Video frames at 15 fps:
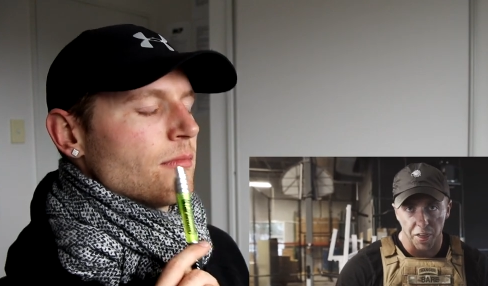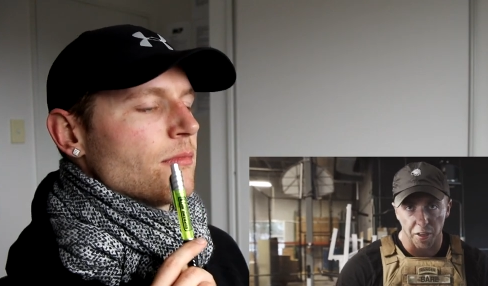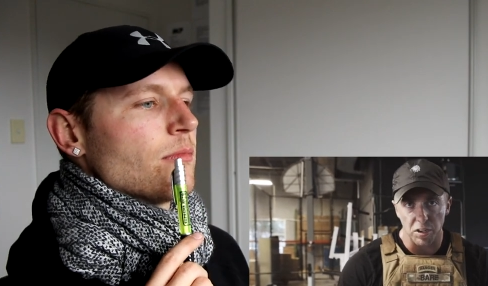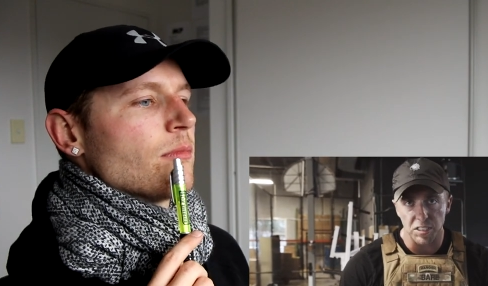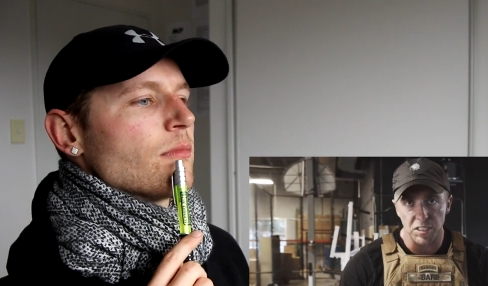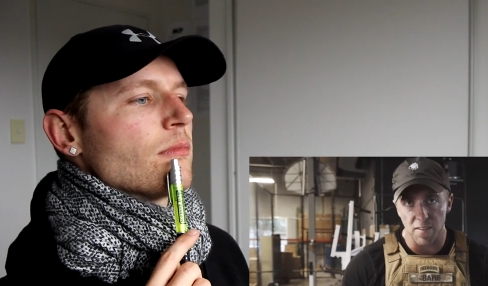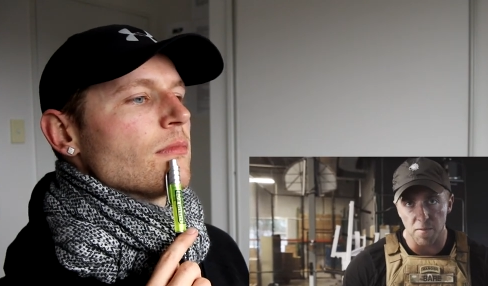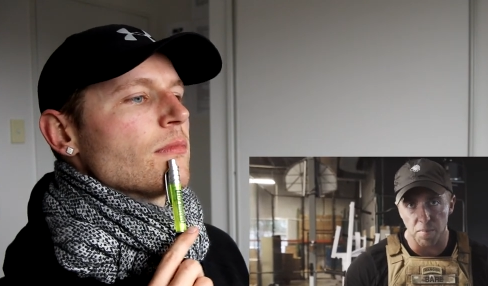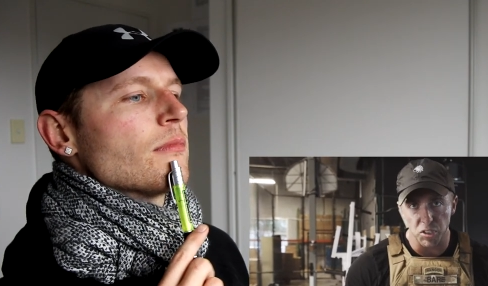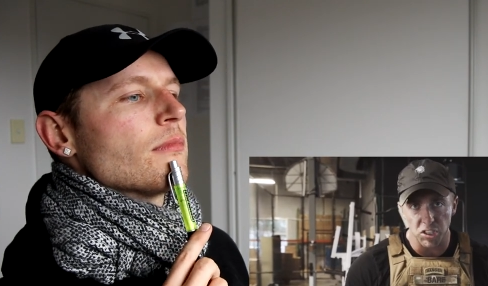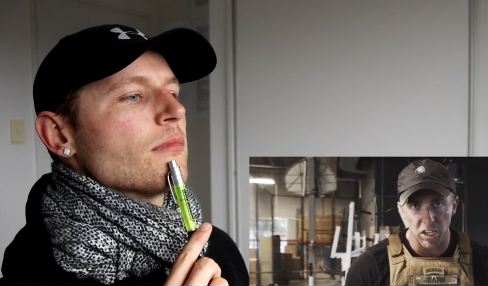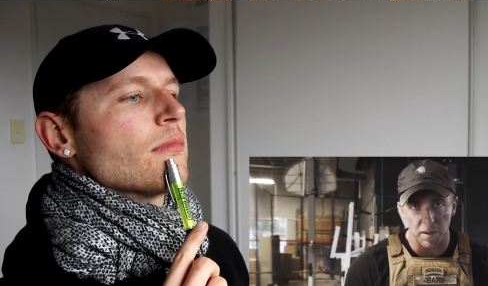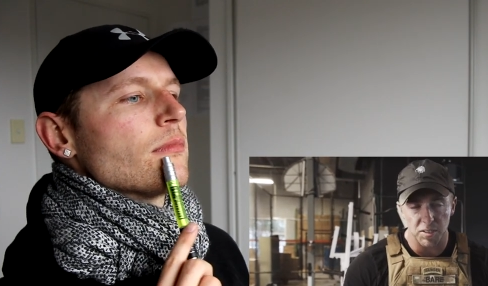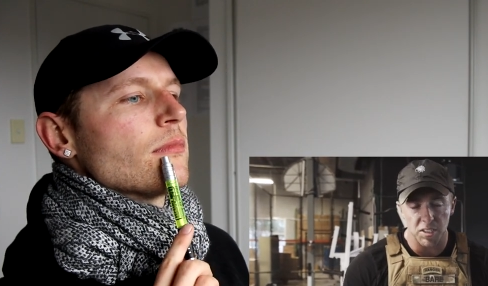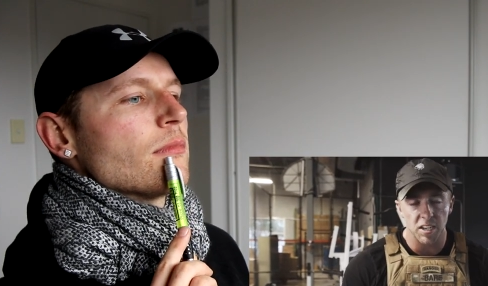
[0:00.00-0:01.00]
Speaker 1: thirty-seven
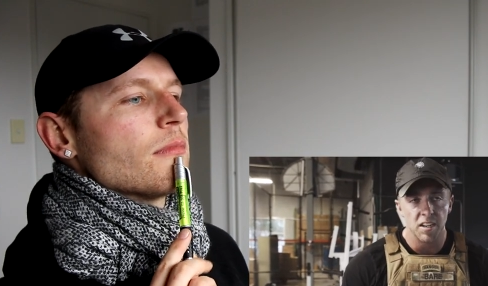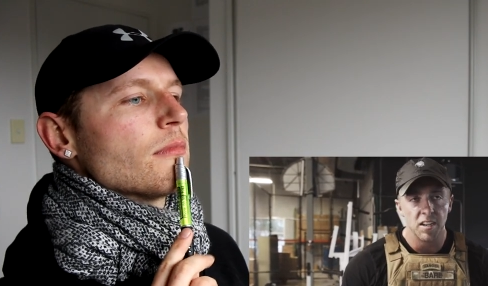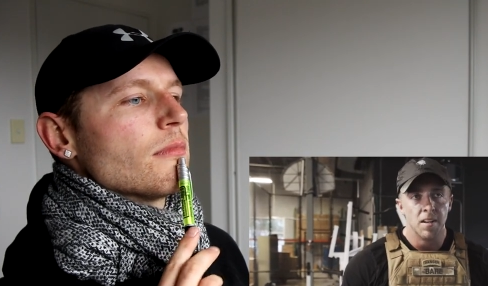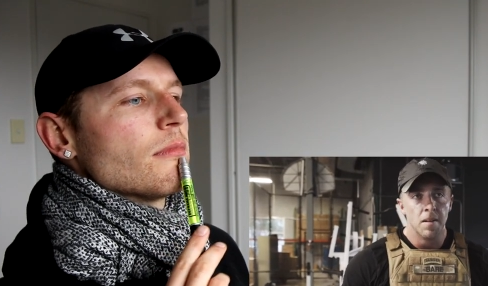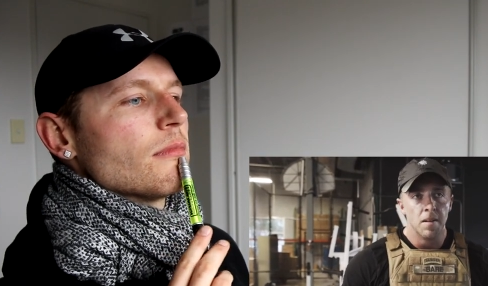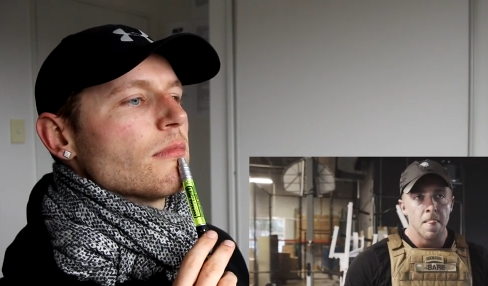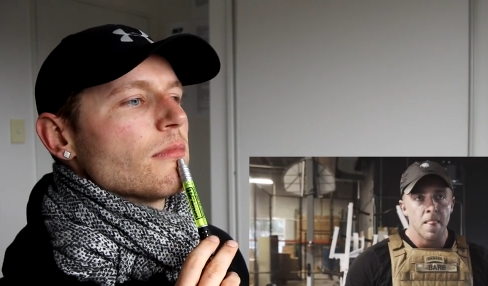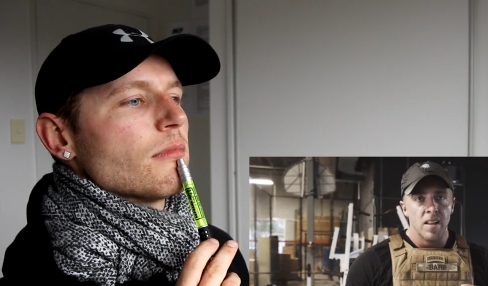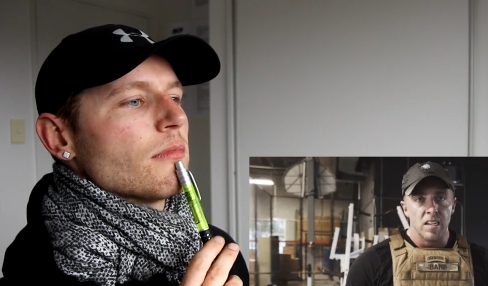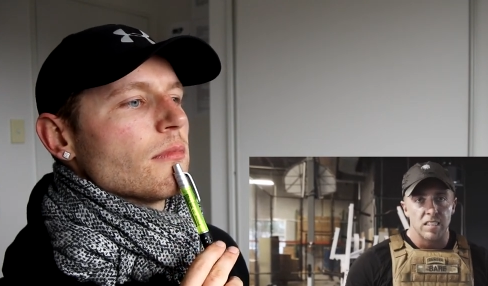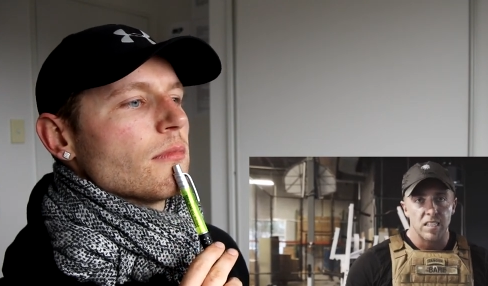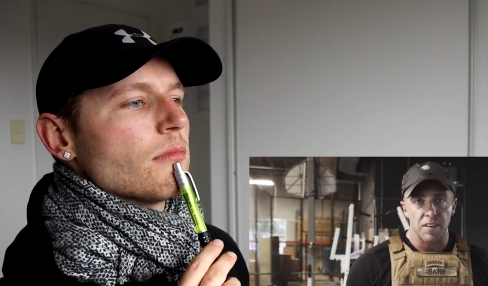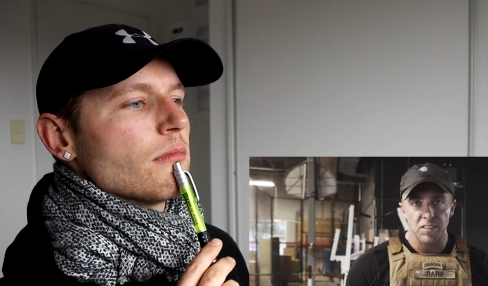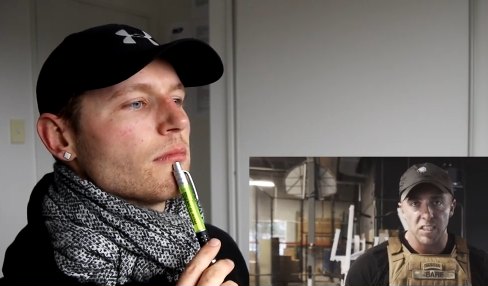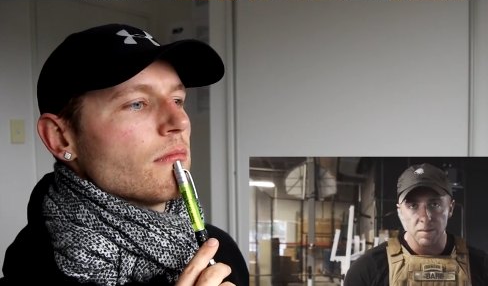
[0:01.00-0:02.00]
push-ups,
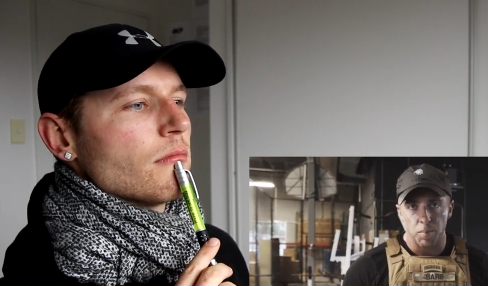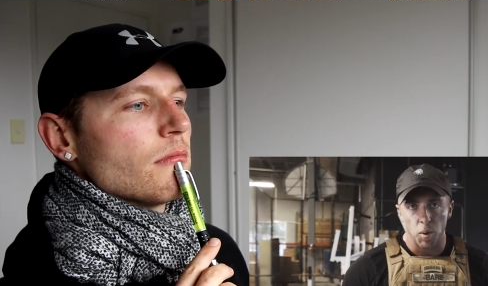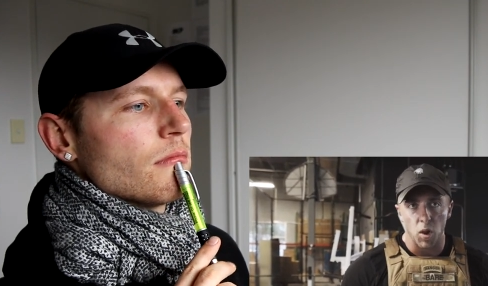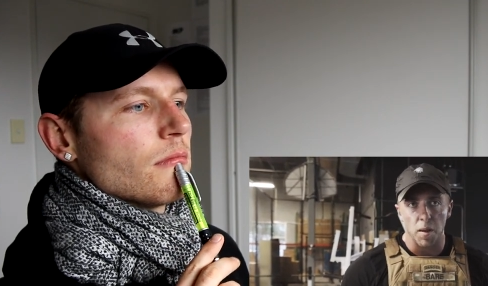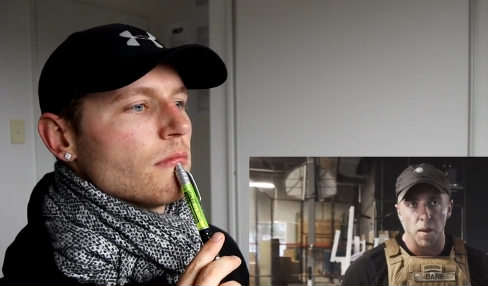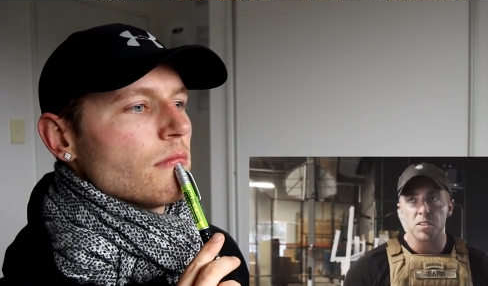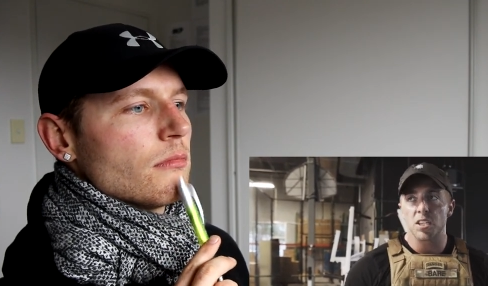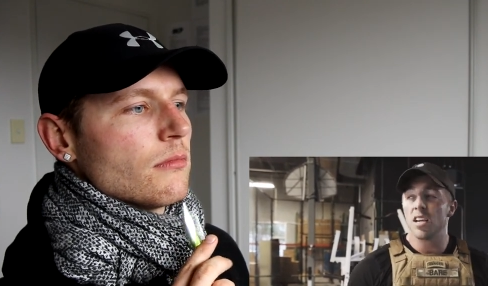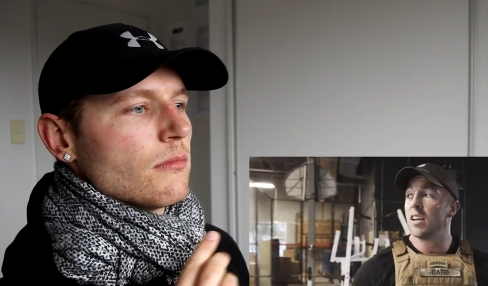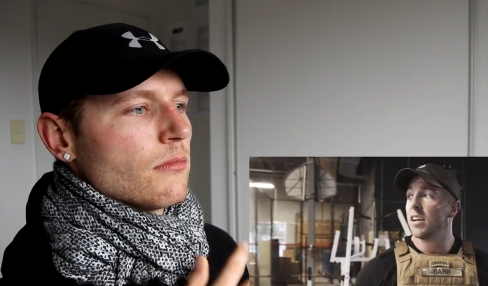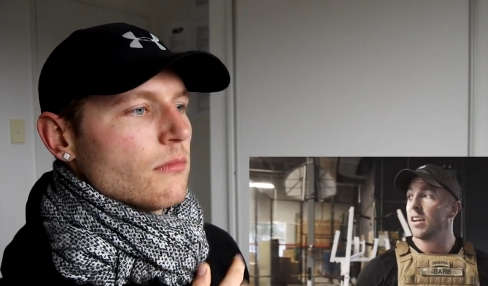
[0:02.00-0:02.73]
seventeen pull-ups,